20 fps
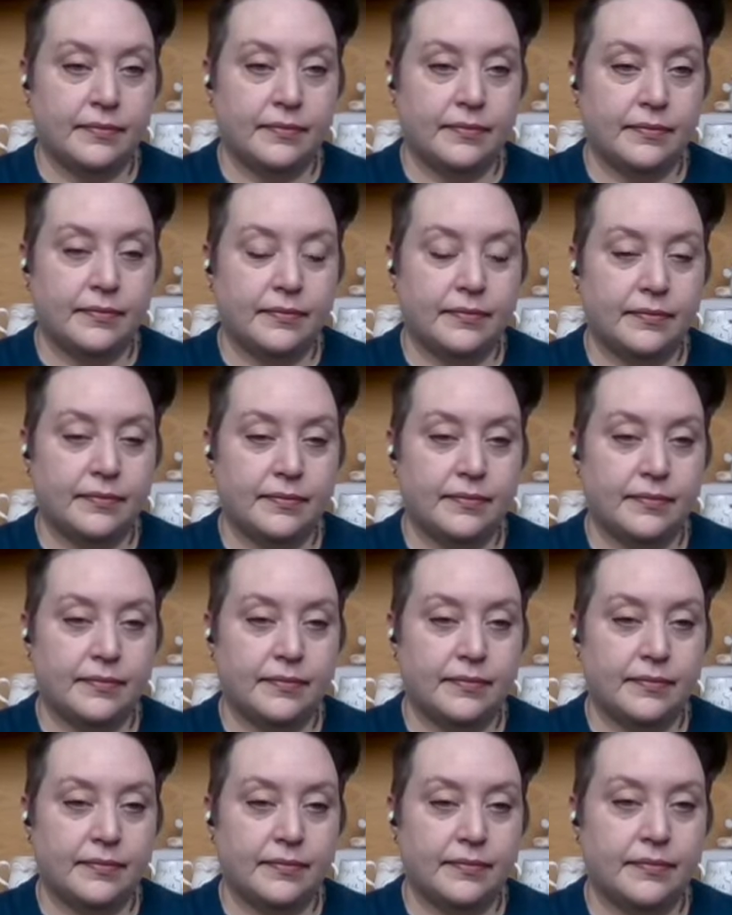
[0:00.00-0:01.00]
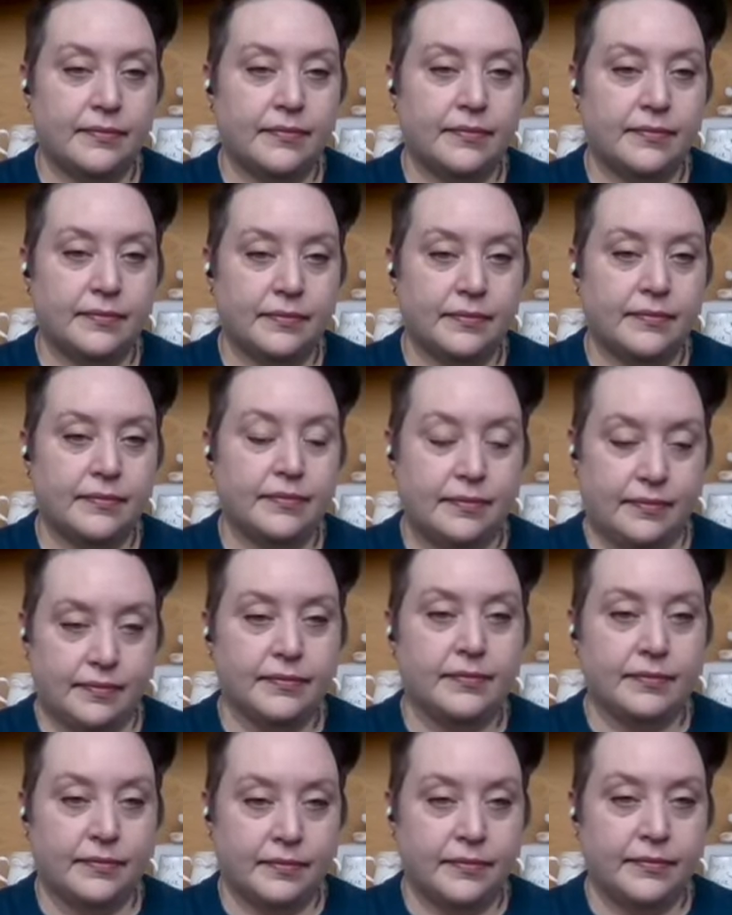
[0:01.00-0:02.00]

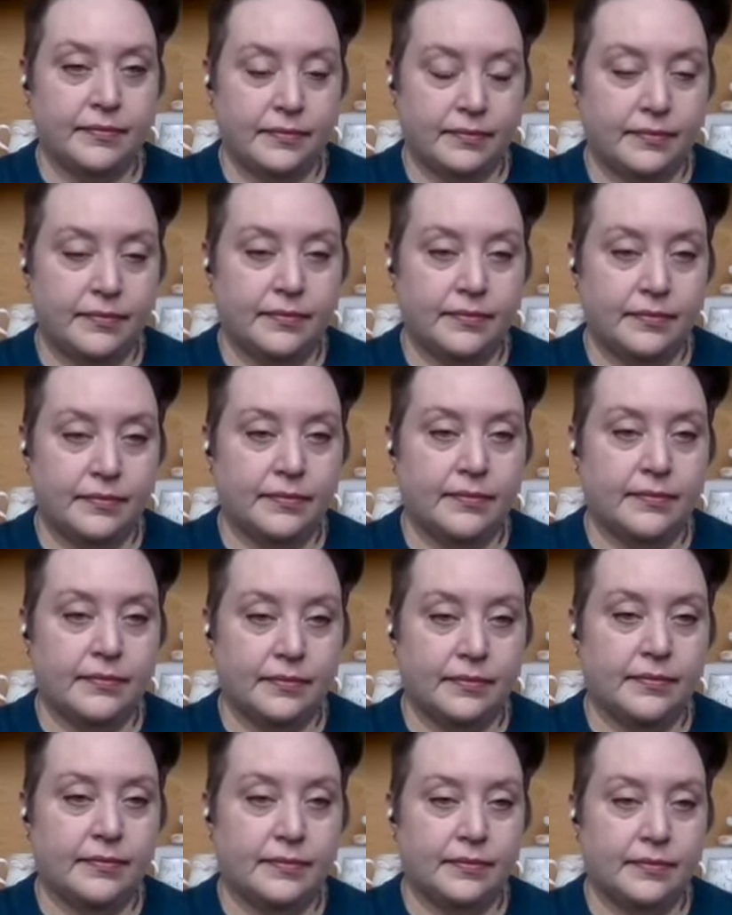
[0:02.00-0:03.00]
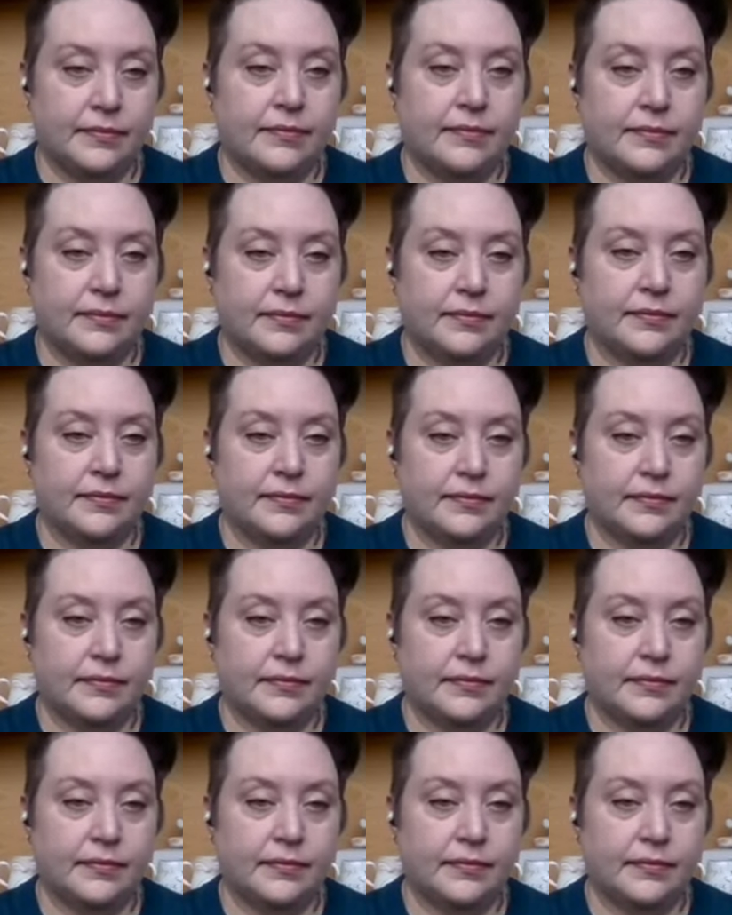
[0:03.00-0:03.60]
This person isn't speaking.